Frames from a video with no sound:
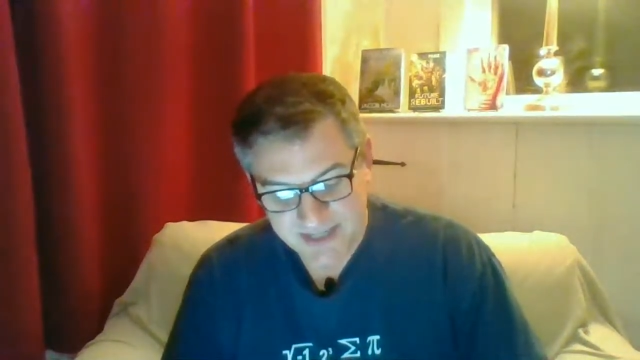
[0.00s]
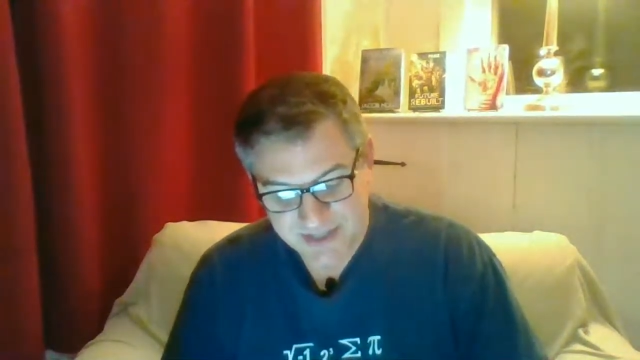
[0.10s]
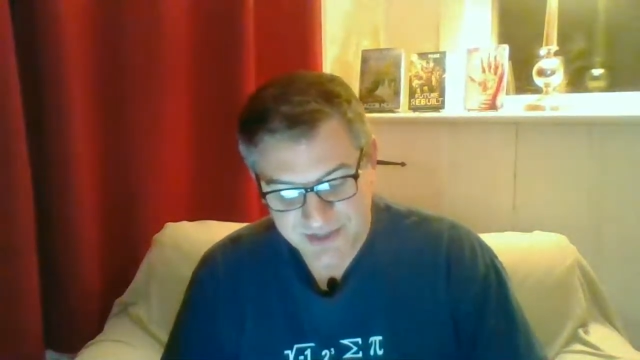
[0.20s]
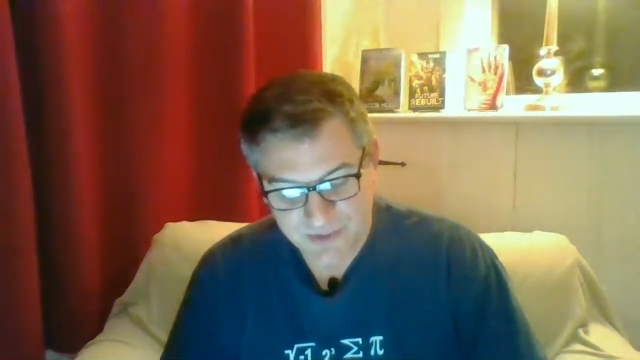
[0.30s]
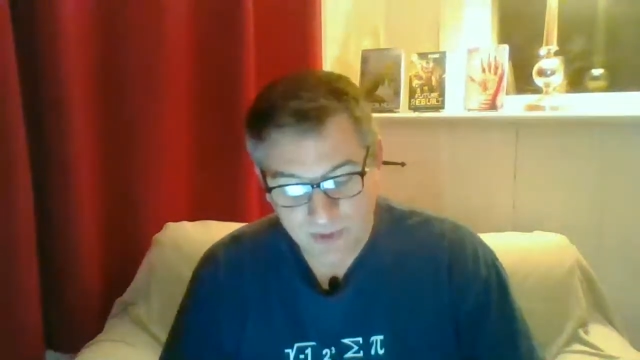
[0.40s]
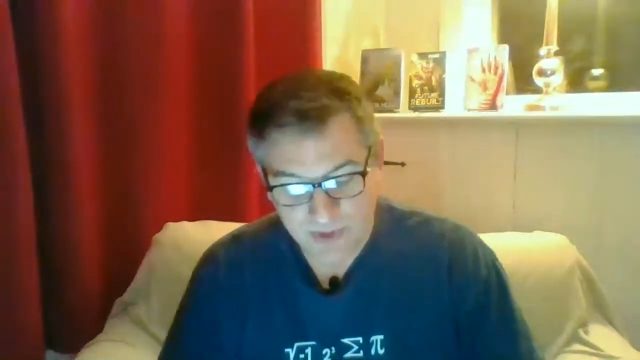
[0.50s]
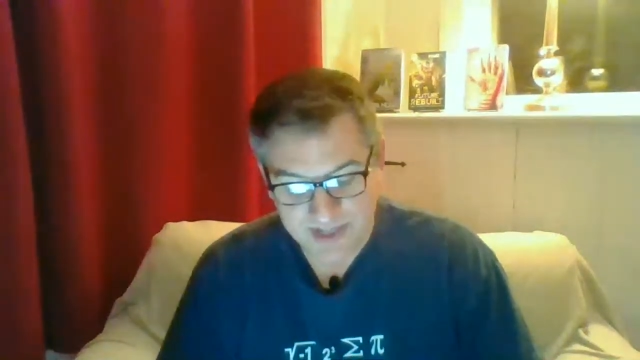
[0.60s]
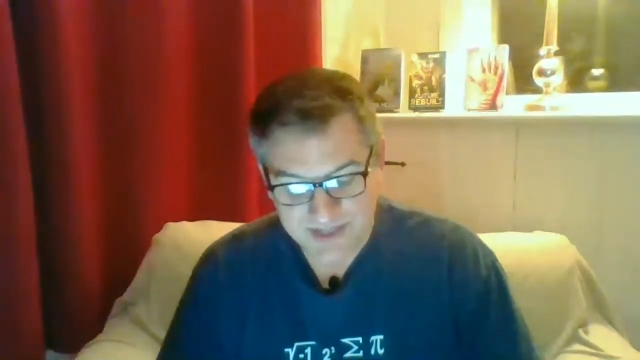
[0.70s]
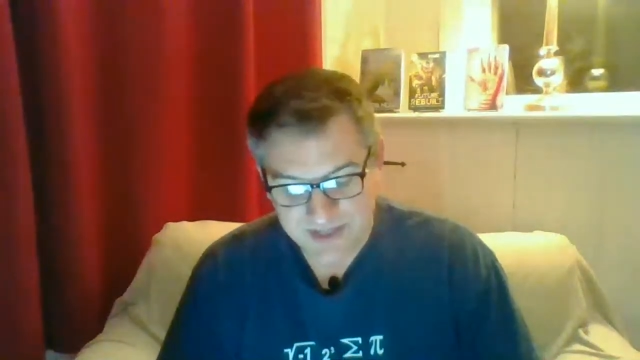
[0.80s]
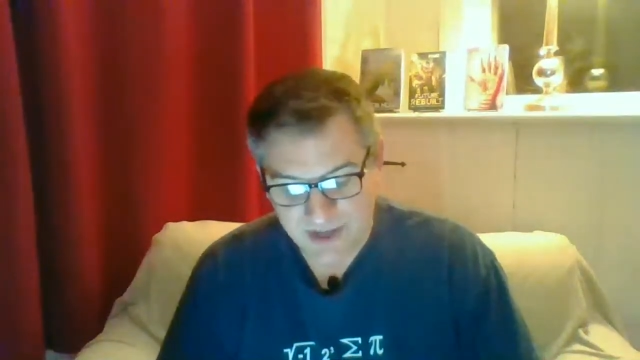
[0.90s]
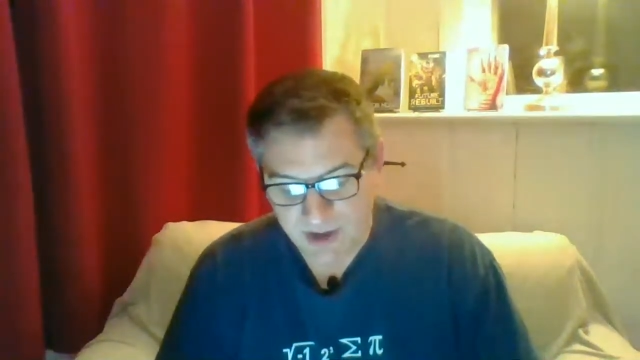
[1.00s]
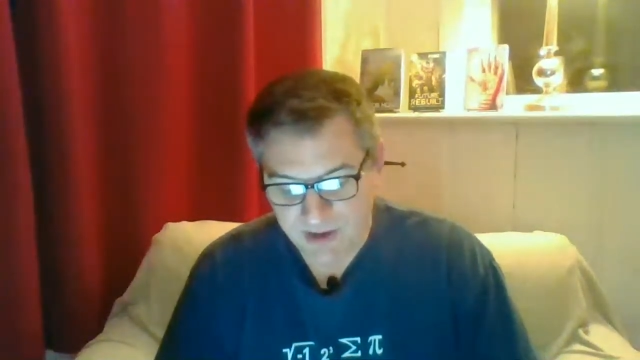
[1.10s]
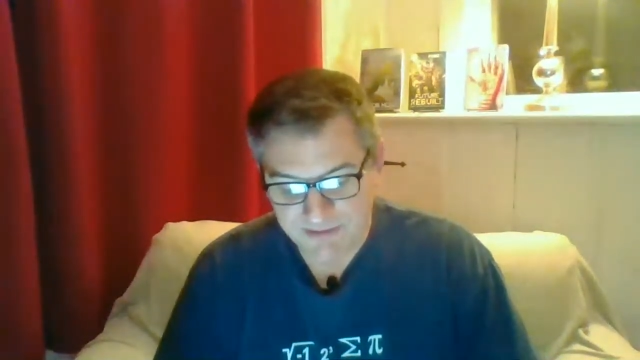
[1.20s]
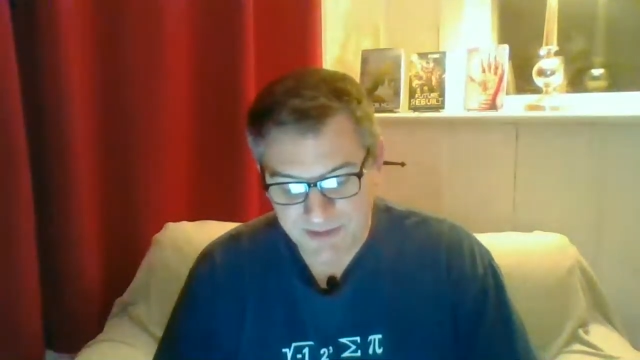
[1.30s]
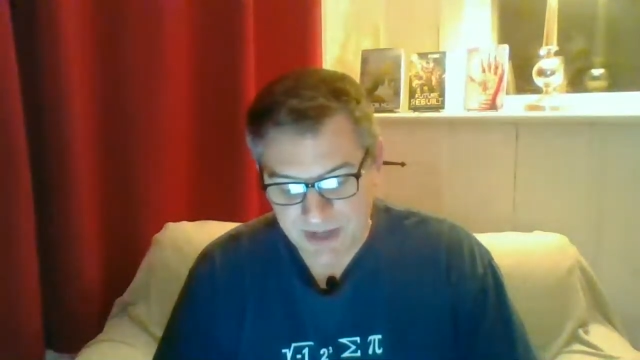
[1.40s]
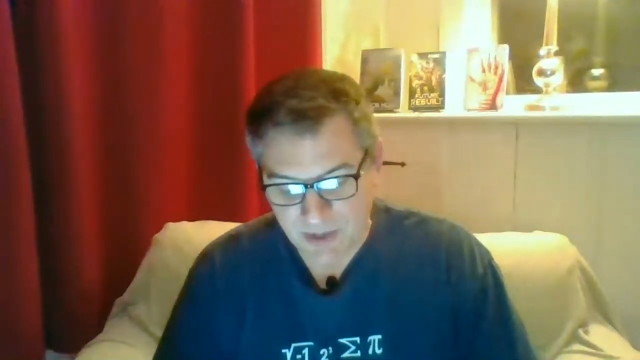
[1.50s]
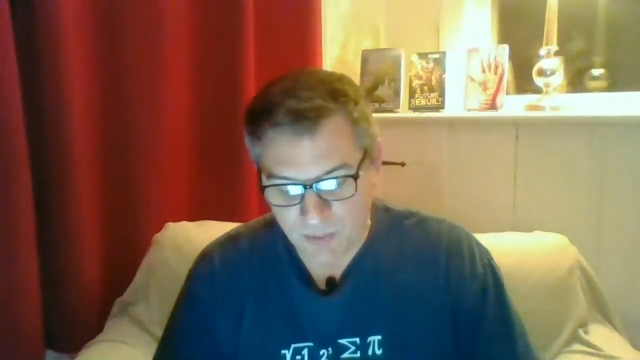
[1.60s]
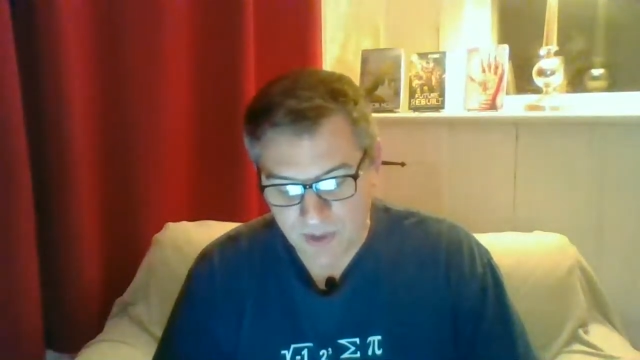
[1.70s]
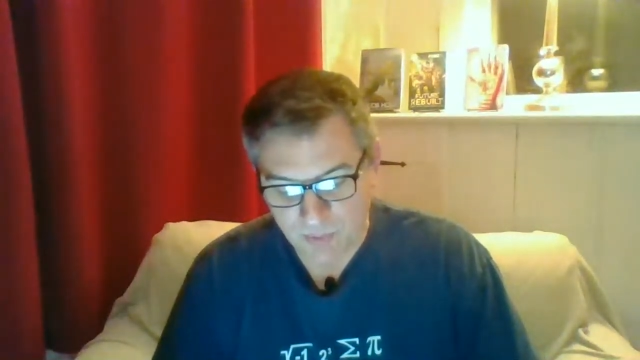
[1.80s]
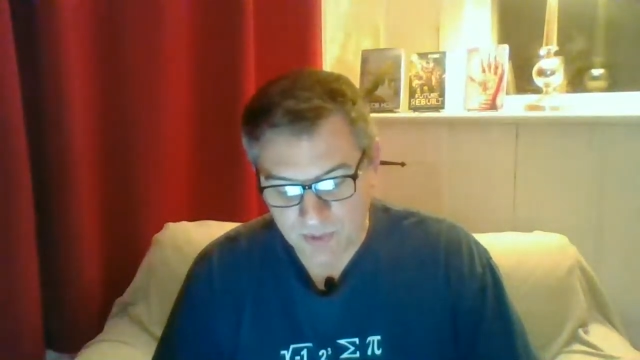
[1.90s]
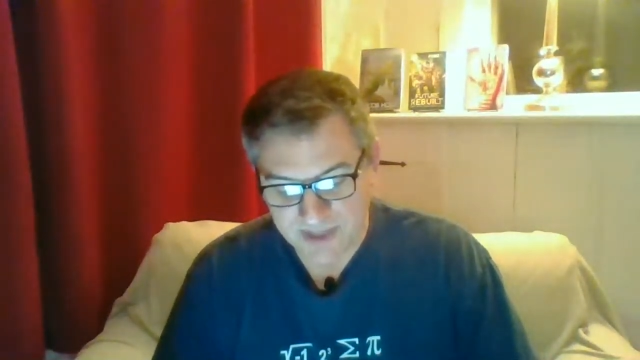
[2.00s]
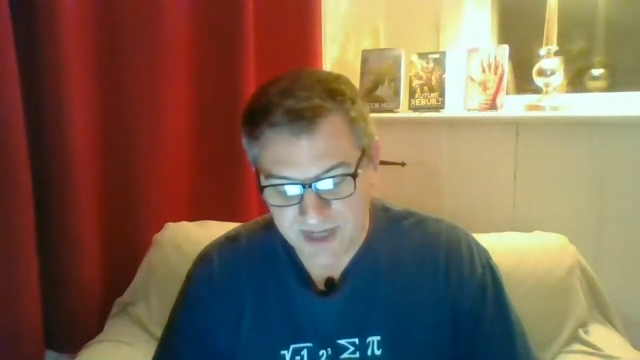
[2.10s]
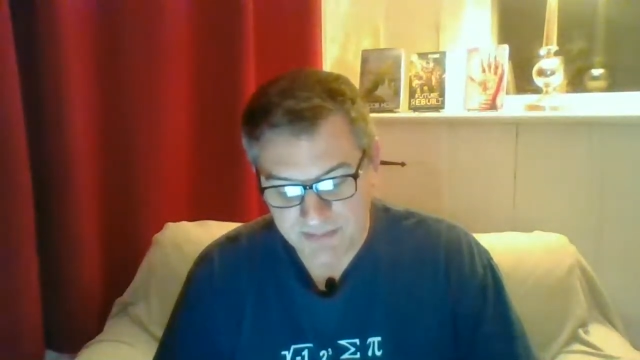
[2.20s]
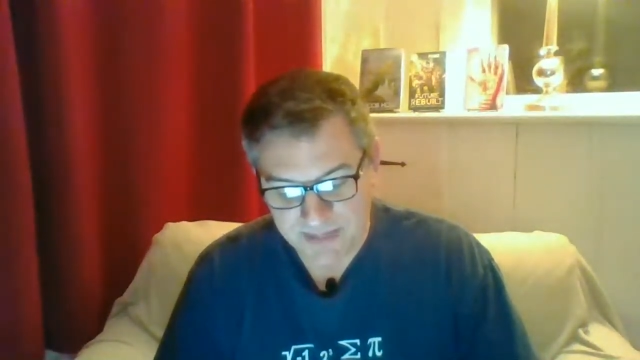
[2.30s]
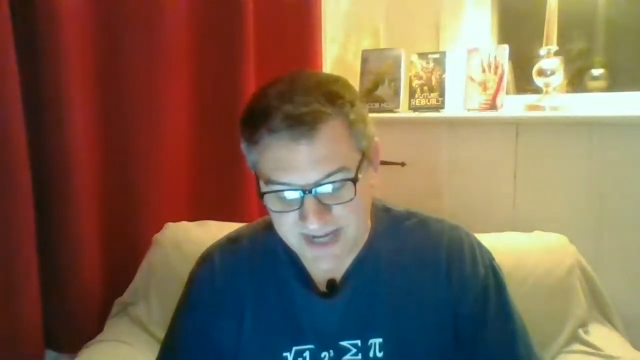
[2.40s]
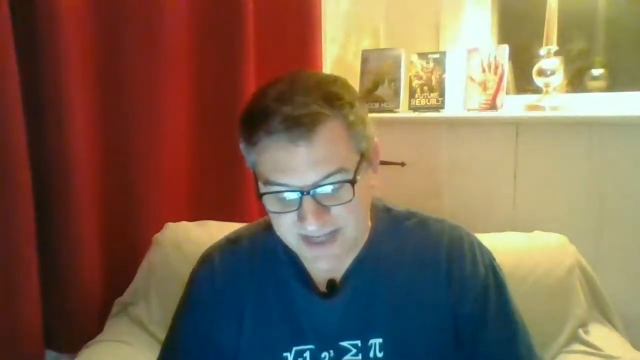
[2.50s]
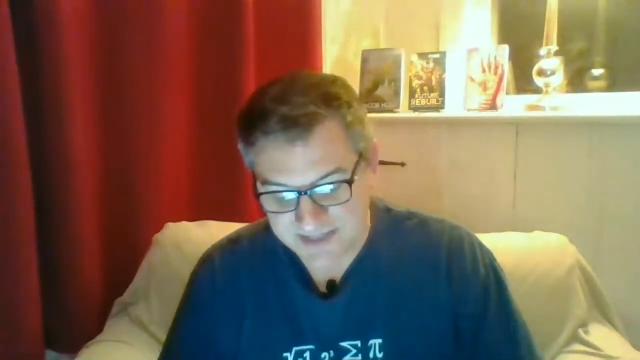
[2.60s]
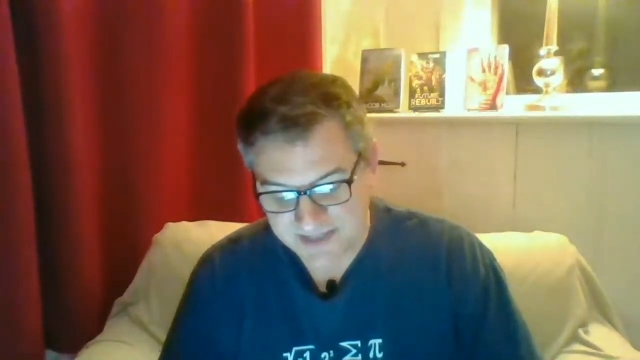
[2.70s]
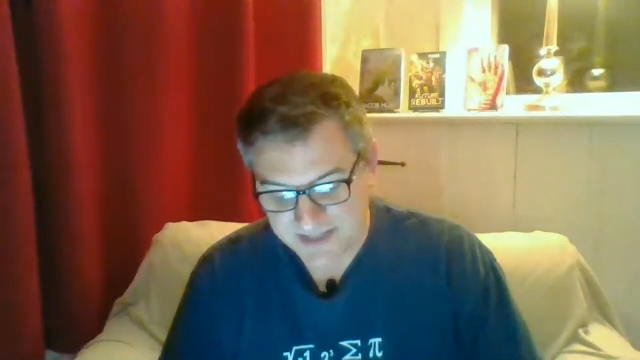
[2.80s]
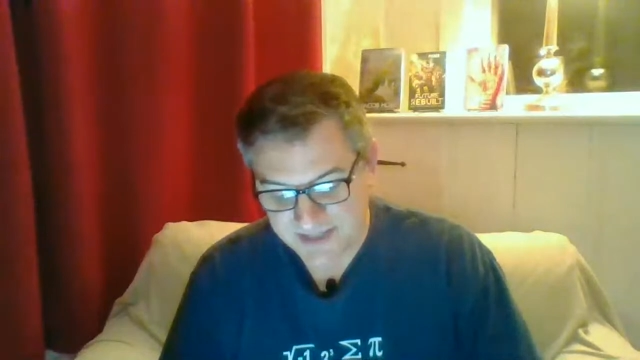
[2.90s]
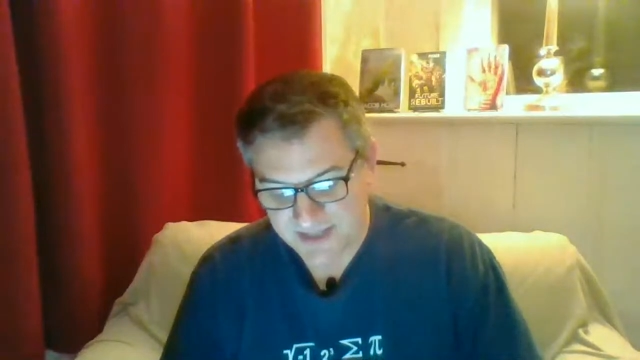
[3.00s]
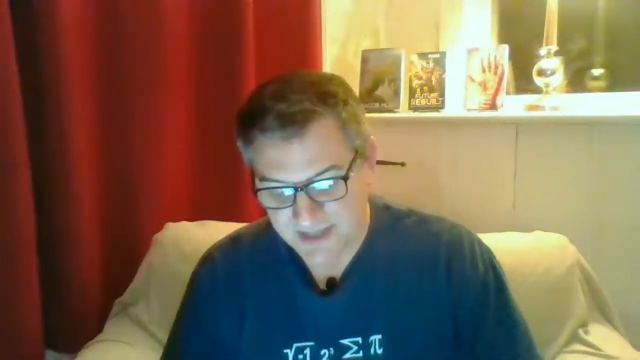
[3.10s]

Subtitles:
stories carved about what will come next.